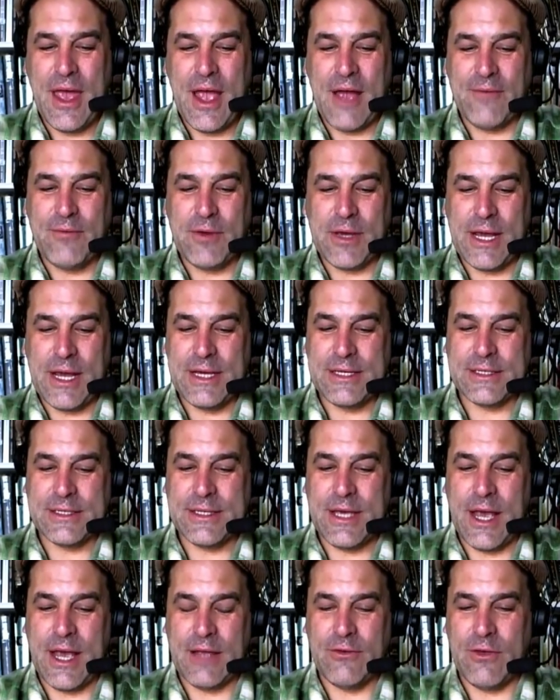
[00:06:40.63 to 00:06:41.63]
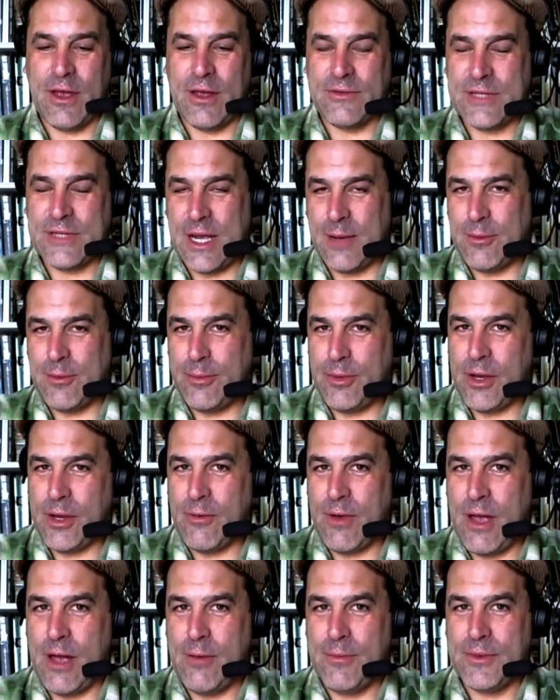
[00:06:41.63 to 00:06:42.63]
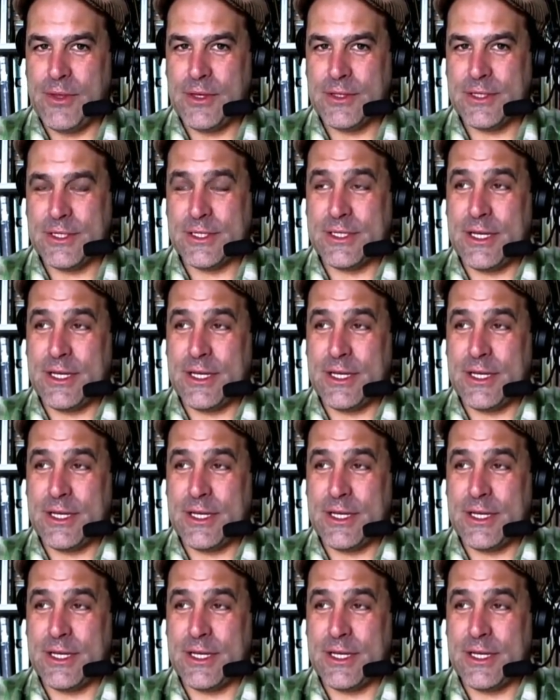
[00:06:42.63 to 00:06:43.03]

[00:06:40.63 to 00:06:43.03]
Have you guys had time to play around with this?